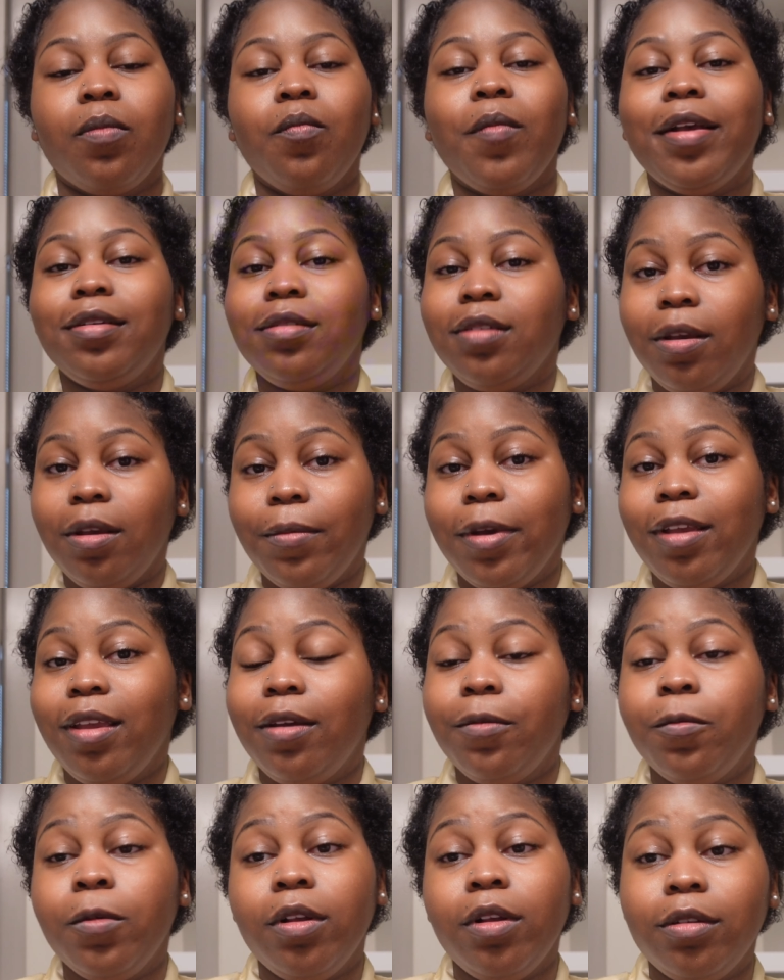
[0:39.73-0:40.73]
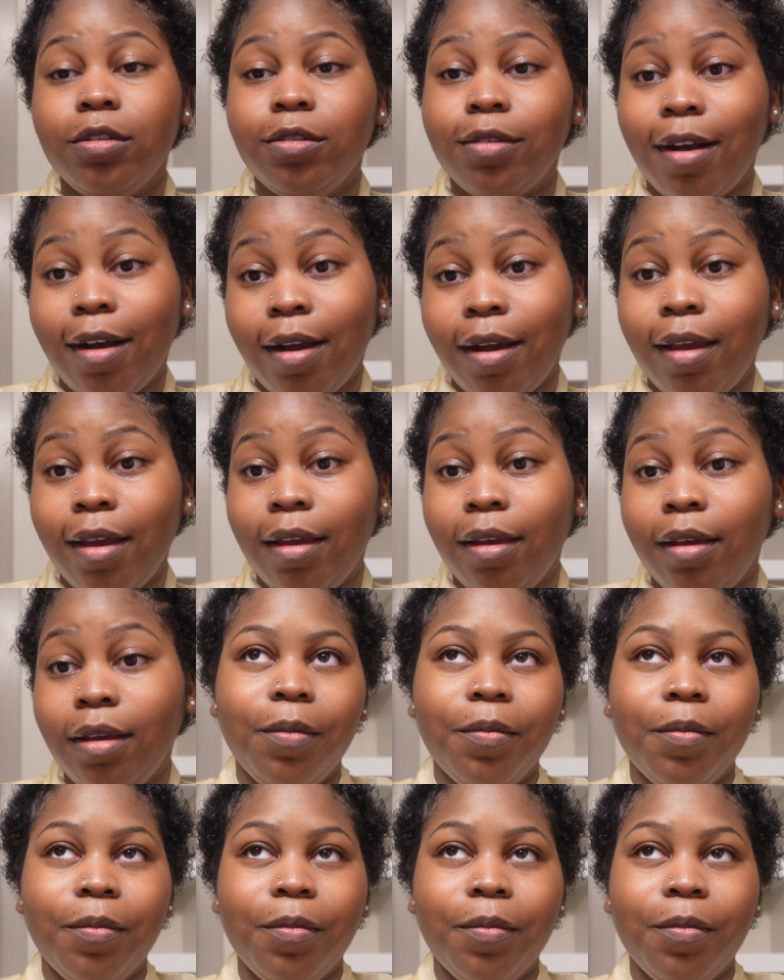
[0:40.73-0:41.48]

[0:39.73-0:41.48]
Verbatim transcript: my skin would get real dry.